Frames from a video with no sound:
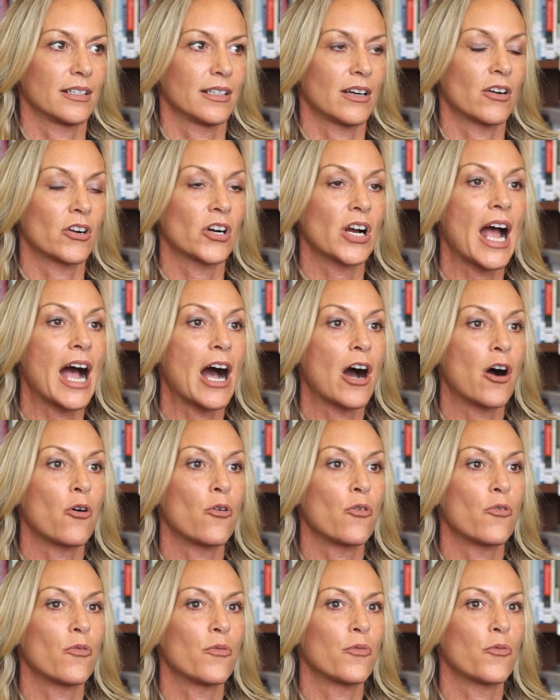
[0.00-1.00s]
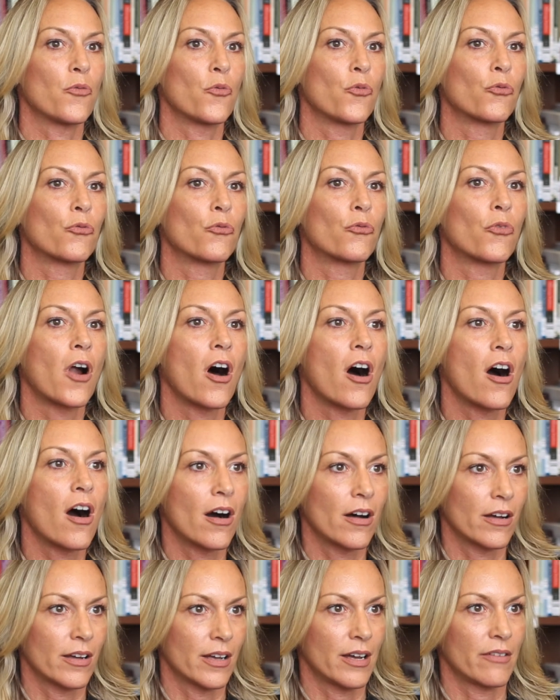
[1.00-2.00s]
or how
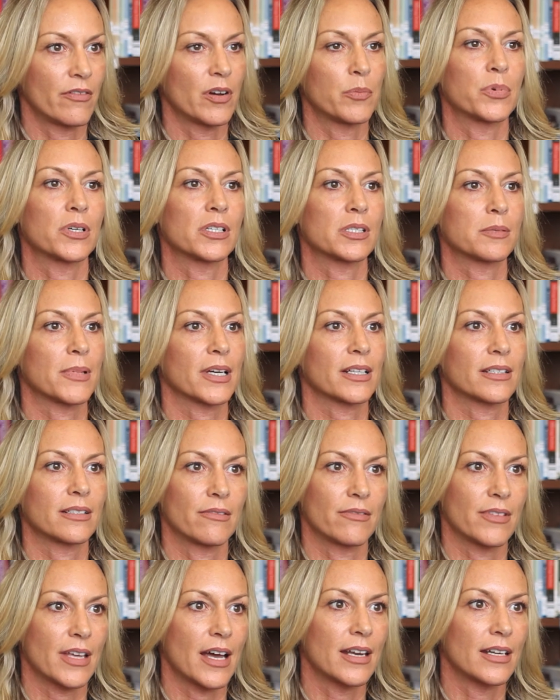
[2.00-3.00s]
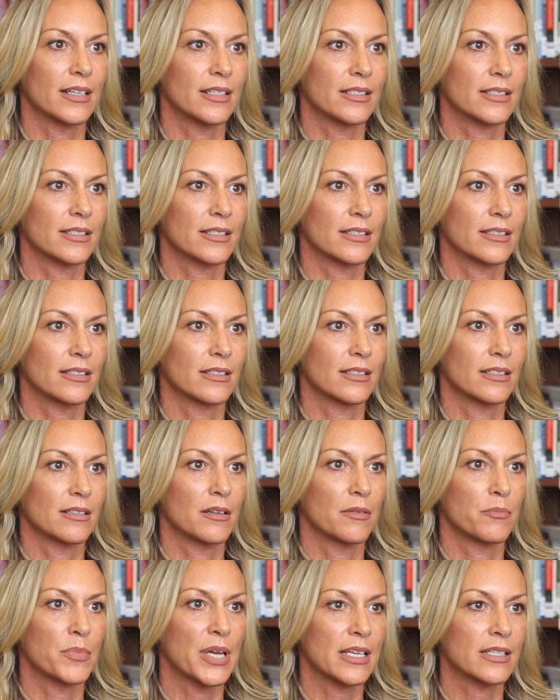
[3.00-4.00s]
wrong of a perspective that is
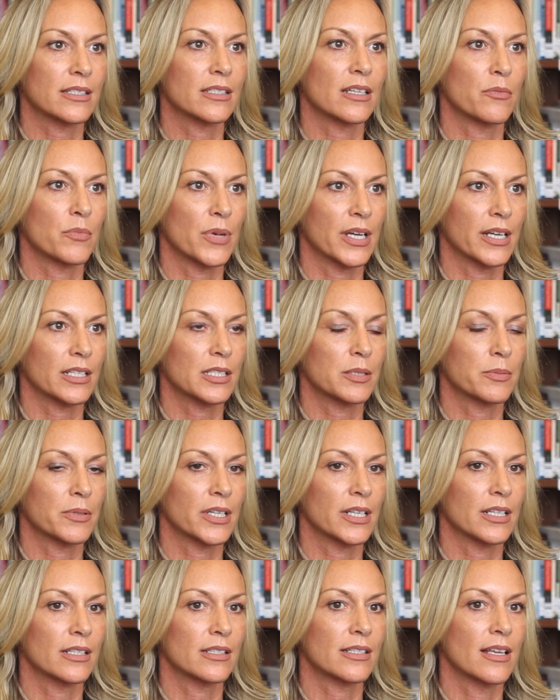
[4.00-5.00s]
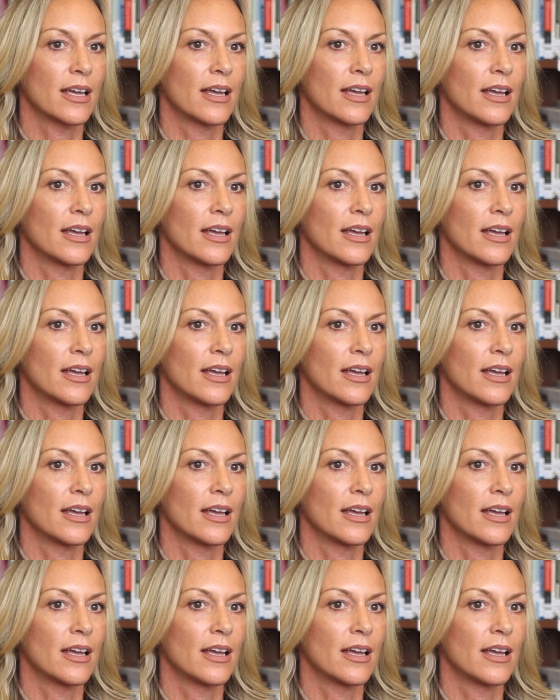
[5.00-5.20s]
based on my experience.